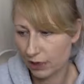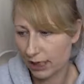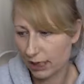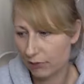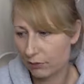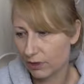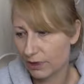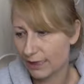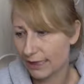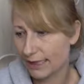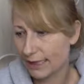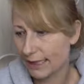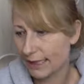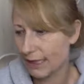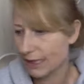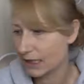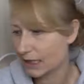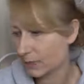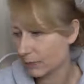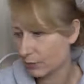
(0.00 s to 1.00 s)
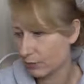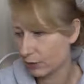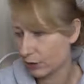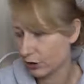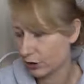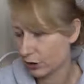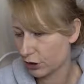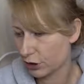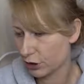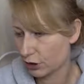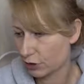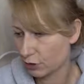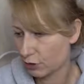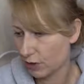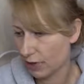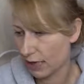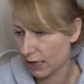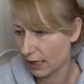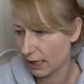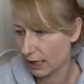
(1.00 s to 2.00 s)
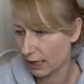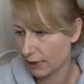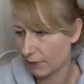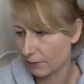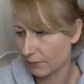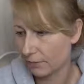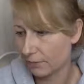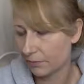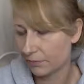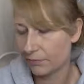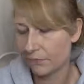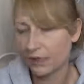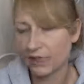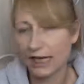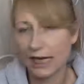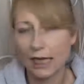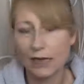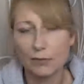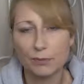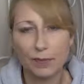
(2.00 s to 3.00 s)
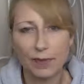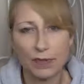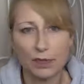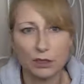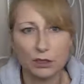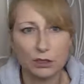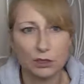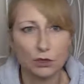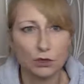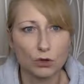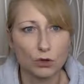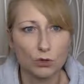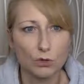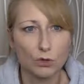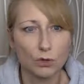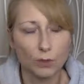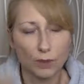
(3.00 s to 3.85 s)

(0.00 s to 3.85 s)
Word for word: I was desperate to um, get back to normal.